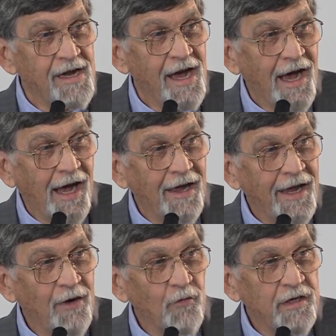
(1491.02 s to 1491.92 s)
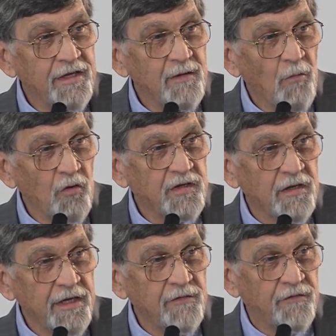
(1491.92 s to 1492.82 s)
Uh, and we did
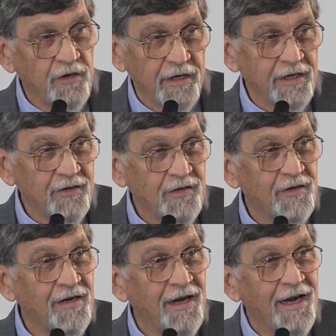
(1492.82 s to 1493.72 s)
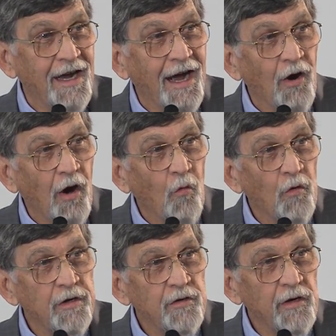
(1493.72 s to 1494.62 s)
mostly fillings.
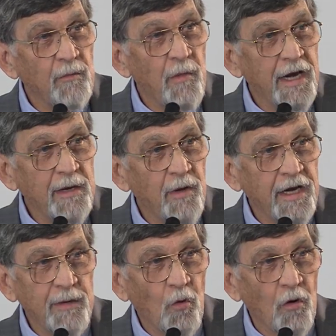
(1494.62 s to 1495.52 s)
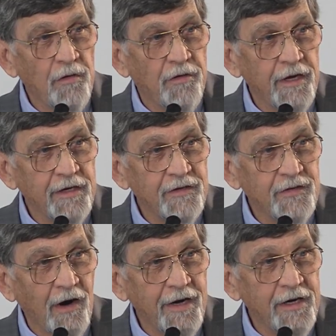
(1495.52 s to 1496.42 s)
We're doing many, many more things.
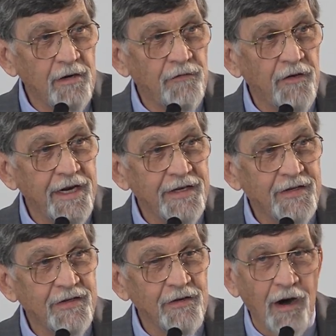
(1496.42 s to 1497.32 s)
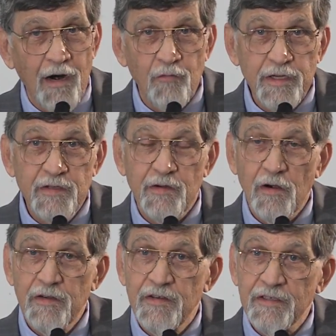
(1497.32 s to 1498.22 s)
Our interface, our
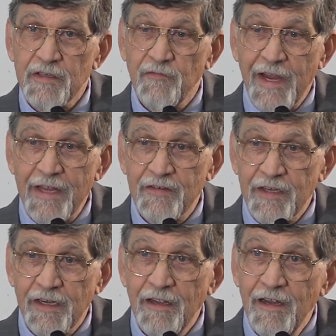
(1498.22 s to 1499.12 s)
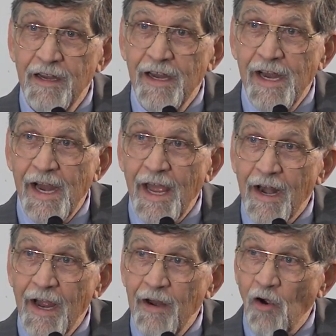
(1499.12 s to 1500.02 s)
research is advancing, and
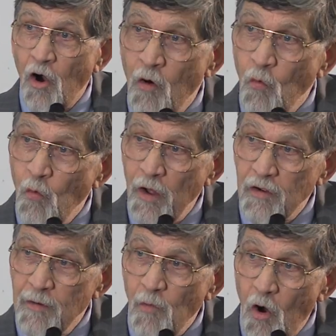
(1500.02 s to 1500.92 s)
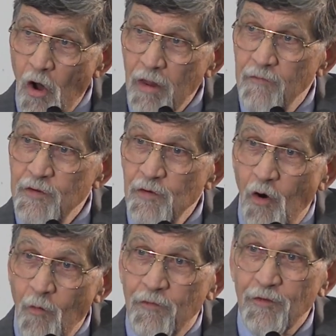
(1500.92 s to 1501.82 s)
I welcome all of you,
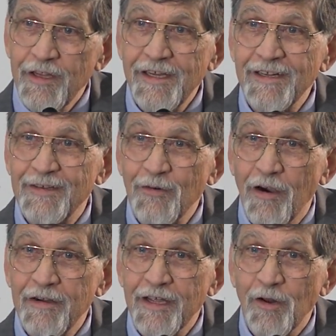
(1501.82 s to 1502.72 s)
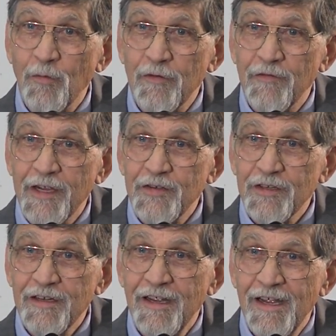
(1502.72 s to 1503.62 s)
hopefully, into our dental
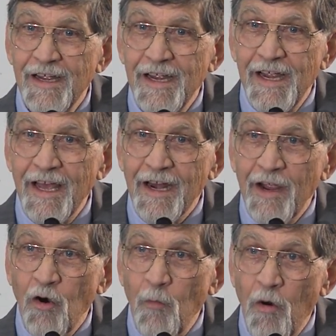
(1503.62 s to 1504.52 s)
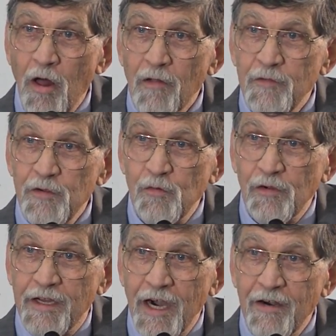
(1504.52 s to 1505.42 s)
profession, and I hope all of you will
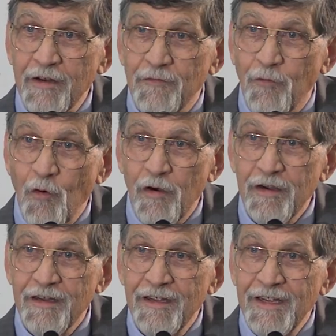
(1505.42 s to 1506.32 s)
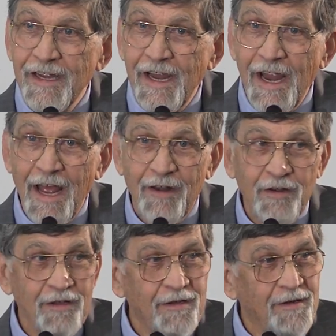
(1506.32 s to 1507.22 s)
carry it forward
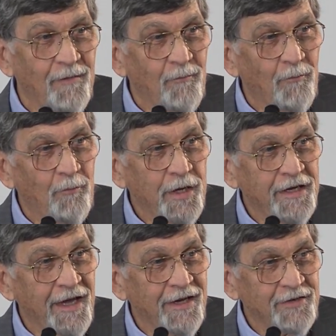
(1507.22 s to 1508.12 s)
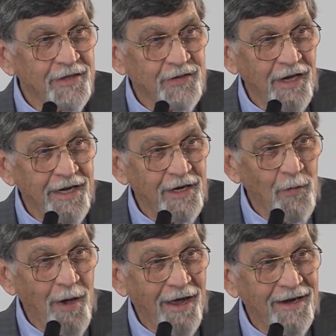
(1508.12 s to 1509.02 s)
and be as excited
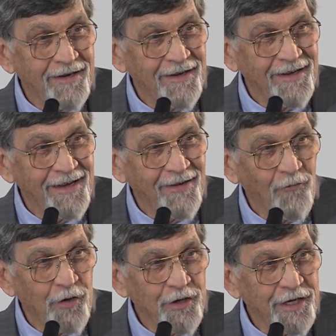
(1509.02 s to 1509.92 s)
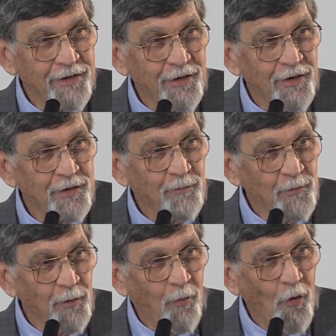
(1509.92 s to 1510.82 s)
about it when you get to this
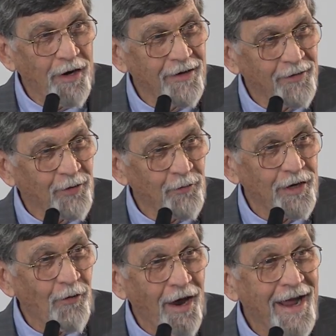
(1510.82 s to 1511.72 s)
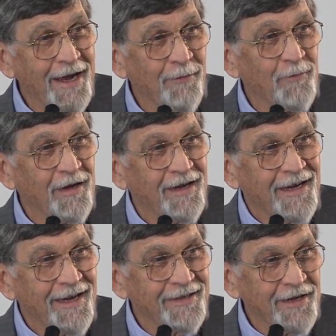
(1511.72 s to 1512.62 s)
your point in your career where I am
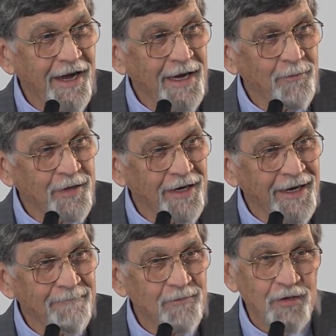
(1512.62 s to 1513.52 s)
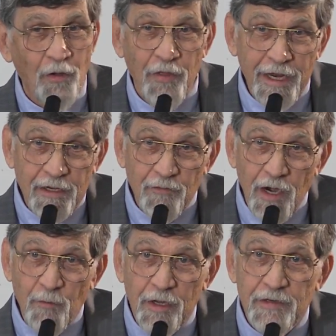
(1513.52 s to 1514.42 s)
as I am today. So thank you
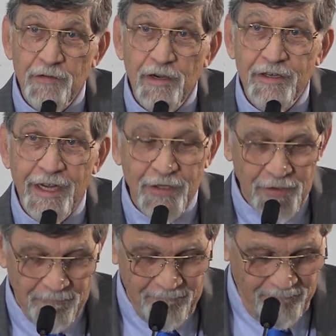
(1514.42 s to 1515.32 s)
very much for your attention.